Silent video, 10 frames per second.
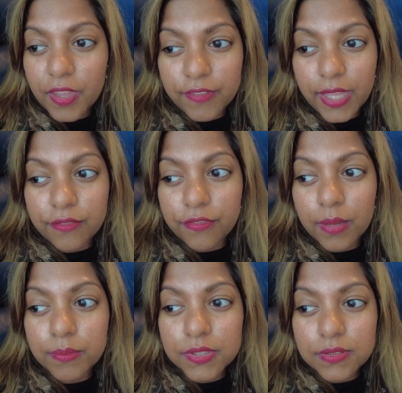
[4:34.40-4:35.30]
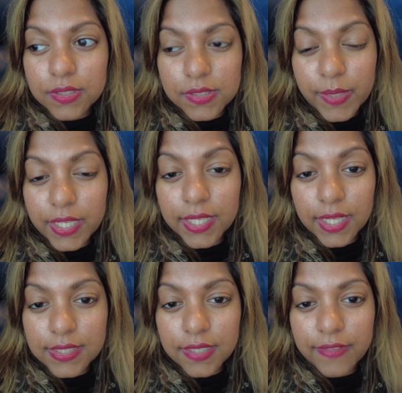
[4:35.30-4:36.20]
flying from. It's my
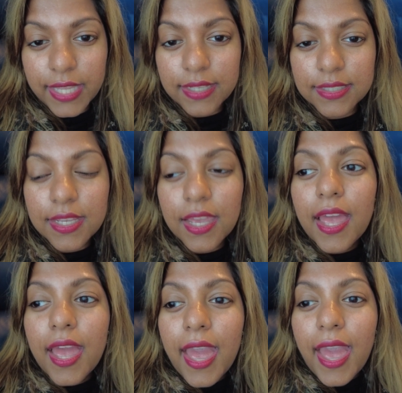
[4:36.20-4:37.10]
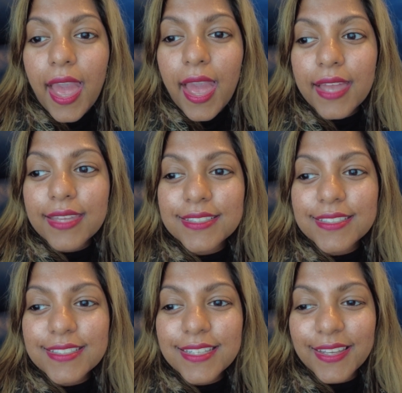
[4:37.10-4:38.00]
connecting flight,
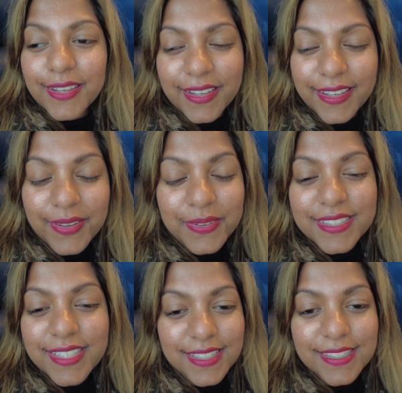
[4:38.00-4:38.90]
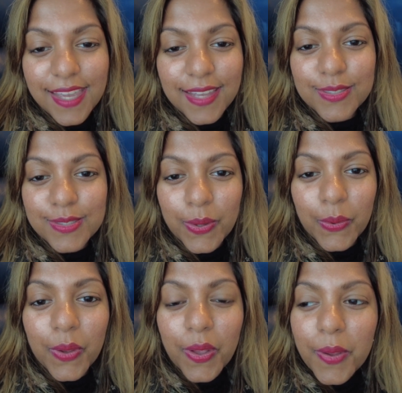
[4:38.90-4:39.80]
and it was insane.
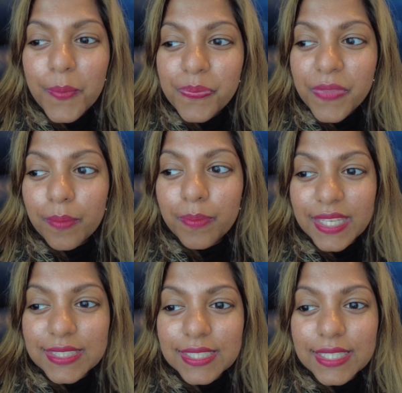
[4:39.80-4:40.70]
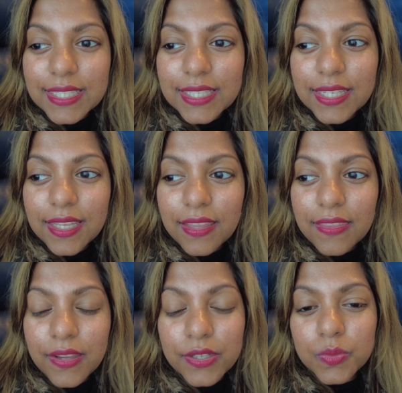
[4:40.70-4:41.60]
So basically
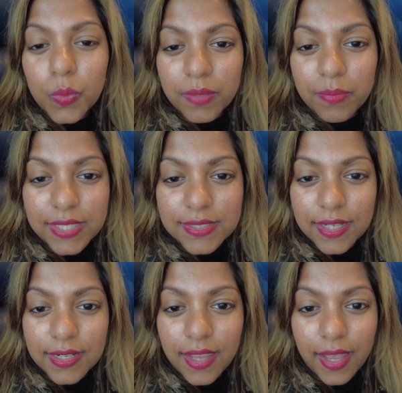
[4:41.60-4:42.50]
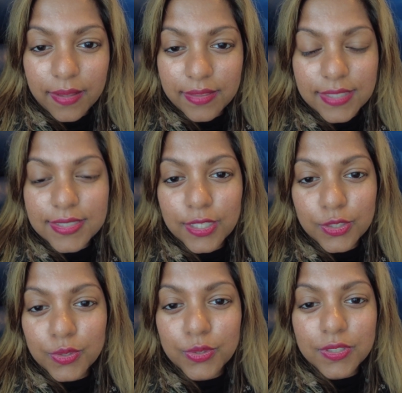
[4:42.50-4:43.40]
there's one bus that
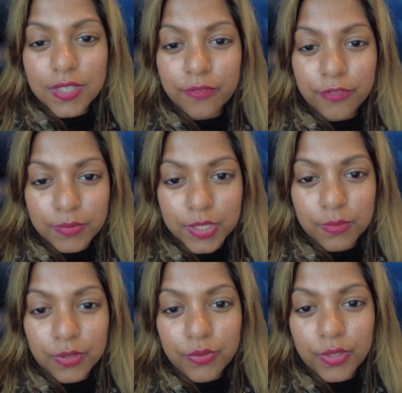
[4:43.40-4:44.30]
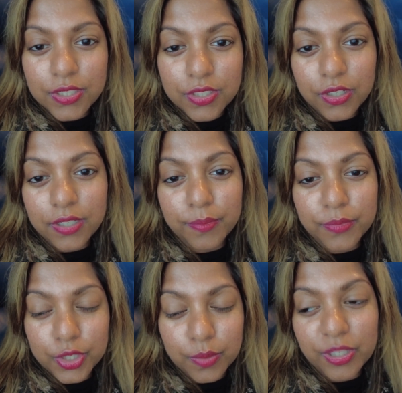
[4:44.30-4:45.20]
takes you from Terminal 3 to
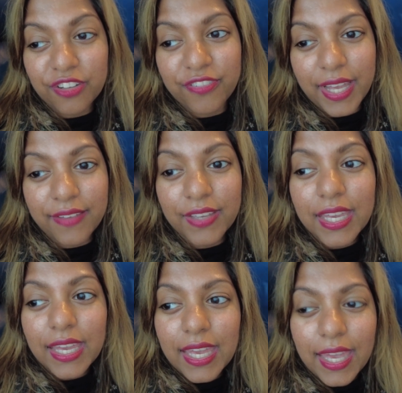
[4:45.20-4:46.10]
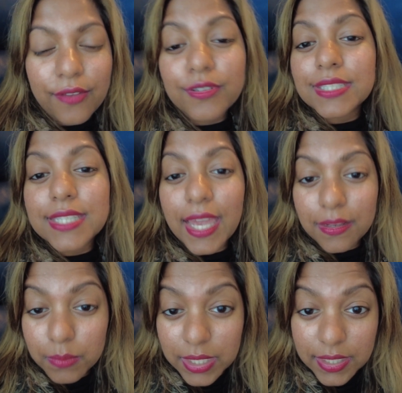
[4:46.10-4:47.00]
Terminal 5 every
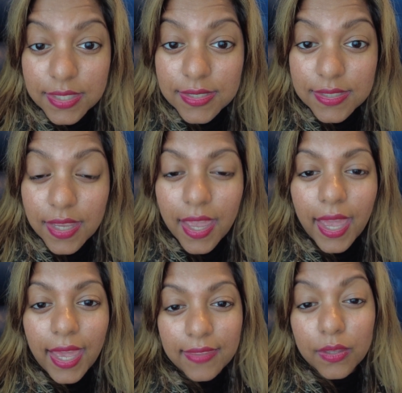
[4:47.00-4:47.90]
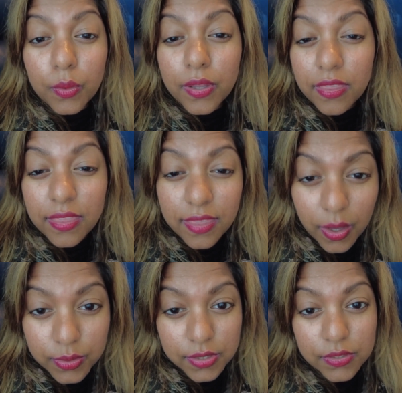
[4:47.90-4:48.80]
10 minutes, and there were
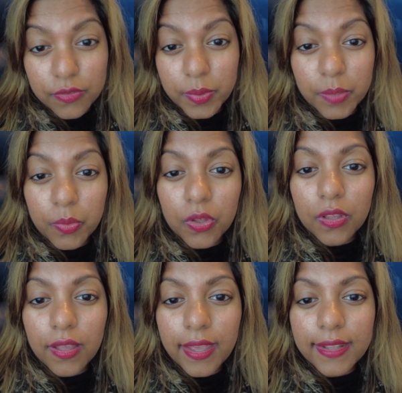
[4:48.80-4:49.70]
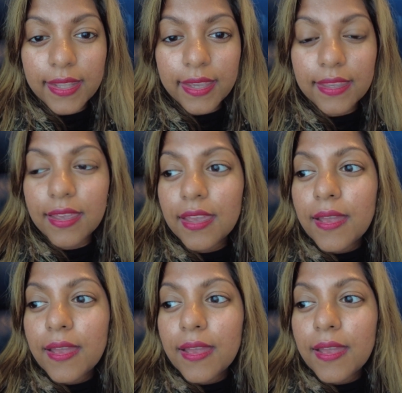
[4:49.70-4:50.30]
thousands of people, and like